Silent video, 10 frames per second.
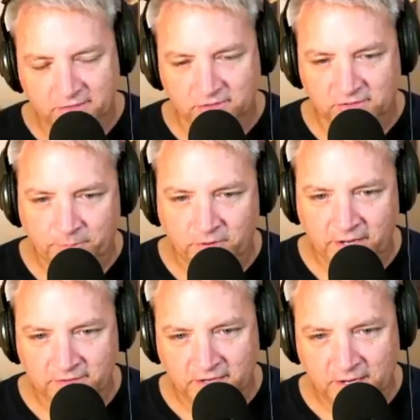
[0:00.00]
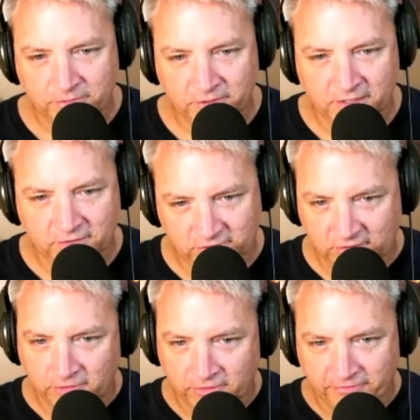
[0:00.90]
or samurai type thing.
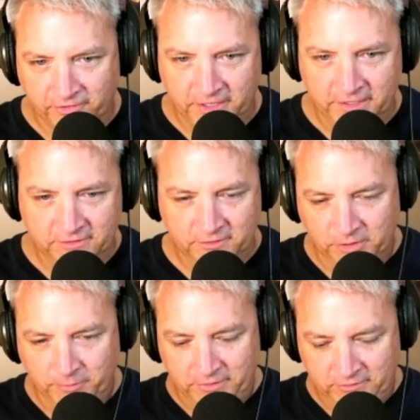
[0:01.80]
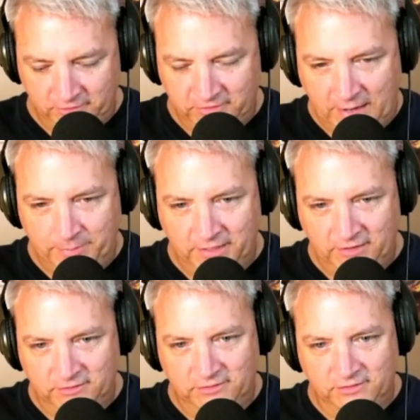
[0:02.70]
She's on the front with a bunch of the
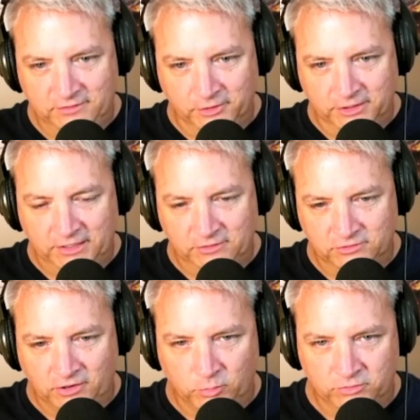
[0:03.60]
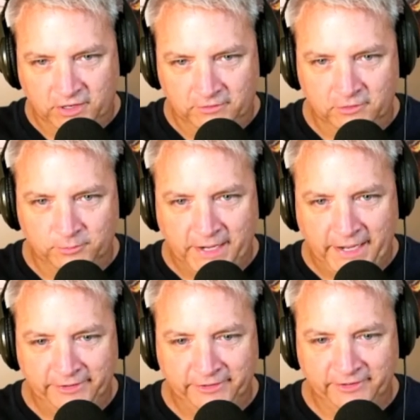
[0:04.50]
Japanese looking Star Wars characters
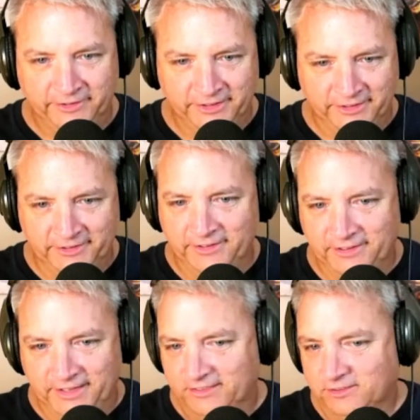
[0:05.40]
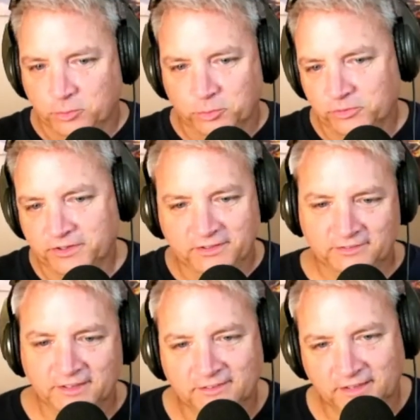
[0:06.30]
behind her. It's cool.
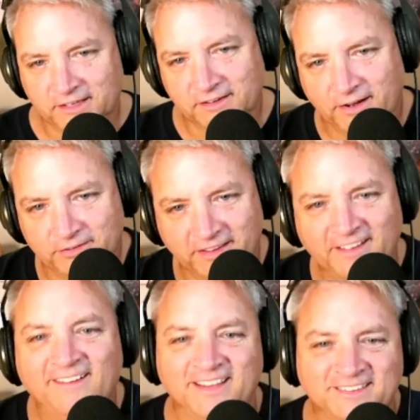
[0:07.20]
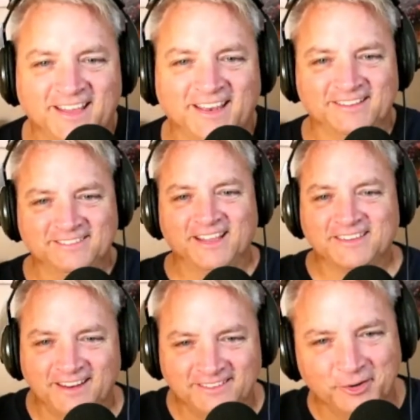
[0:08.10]
It's neat. I was like, oh, that's kind
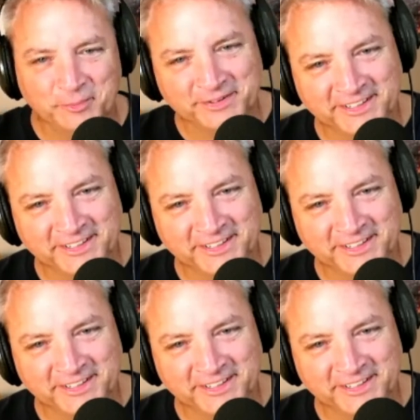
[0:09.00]
of dope.